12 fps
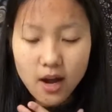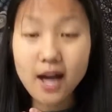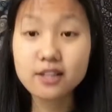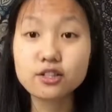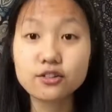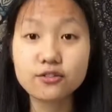
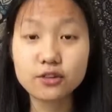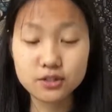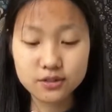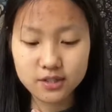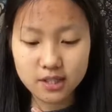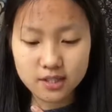I took
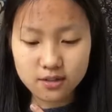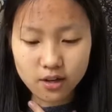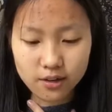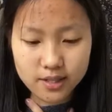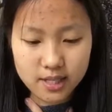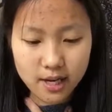photos of sunsets
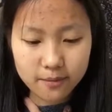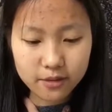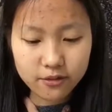all the time.